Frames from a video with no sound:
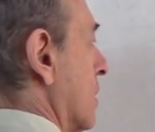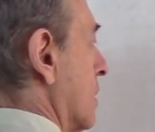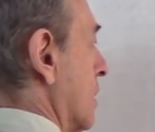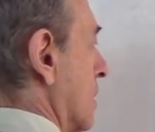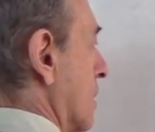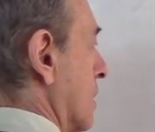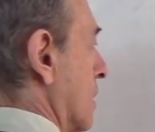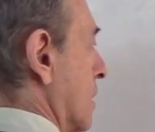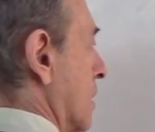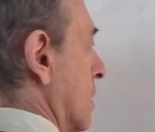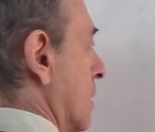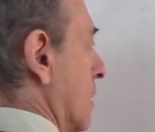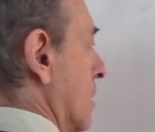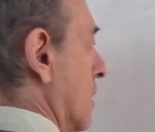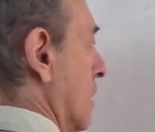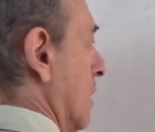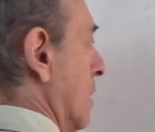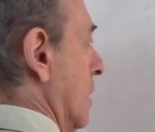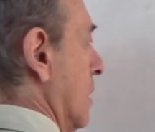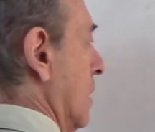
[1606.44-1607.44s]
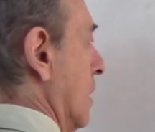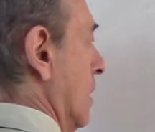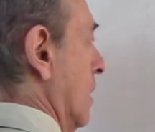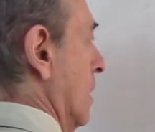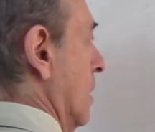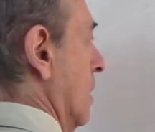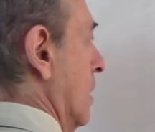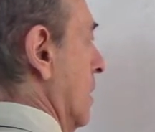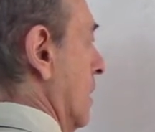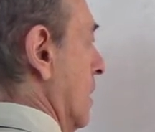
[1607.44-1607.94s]

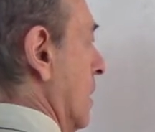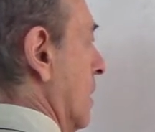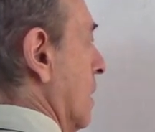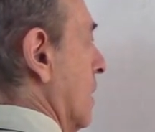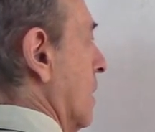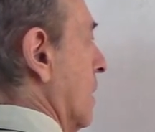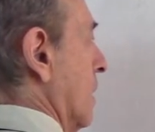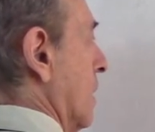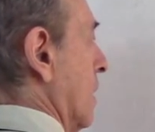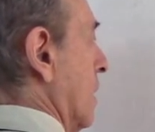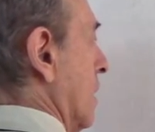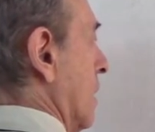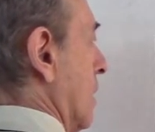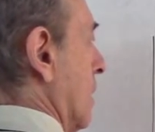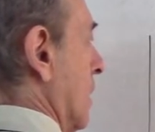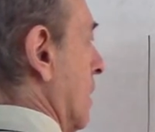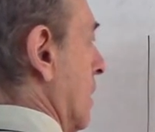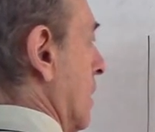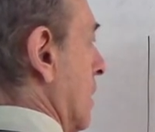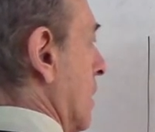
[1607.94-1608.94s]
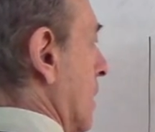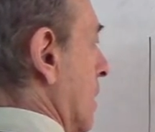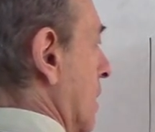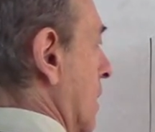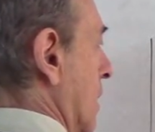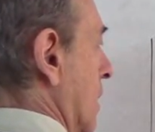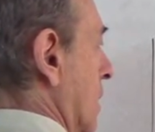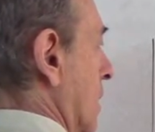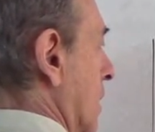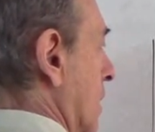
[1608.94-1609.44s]

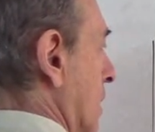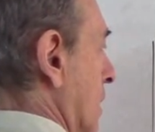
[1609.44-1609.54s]
No one is speaking in this clip.